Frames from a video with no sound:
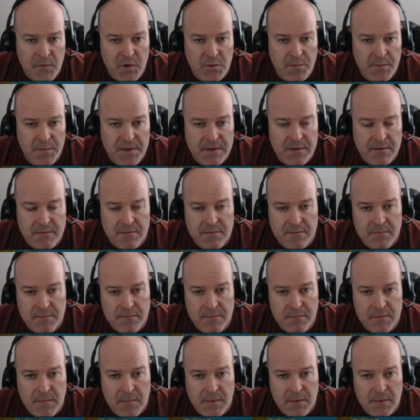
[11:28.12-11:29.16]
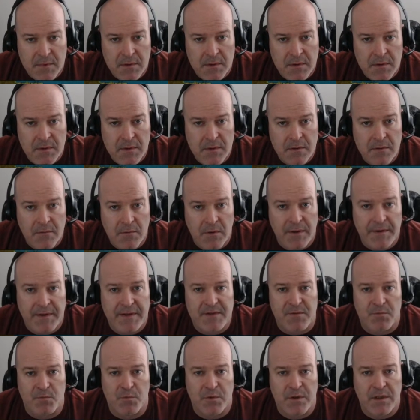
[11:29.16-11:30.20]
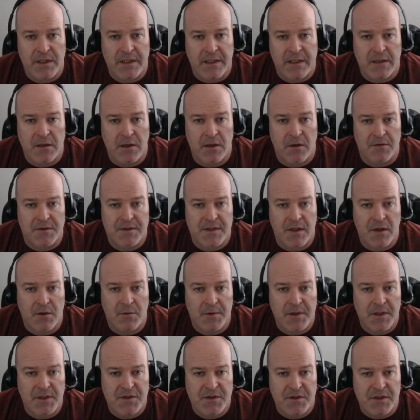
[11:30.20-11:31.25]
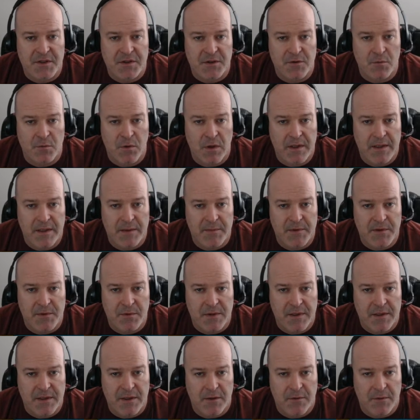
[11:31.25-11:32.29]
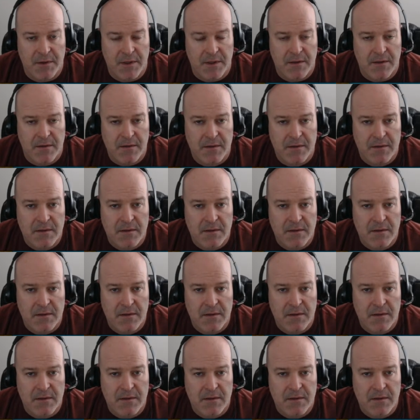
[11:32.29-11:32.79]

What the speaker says: Oops. Wow, that's really close. Oh, we usually do one in between, don't we?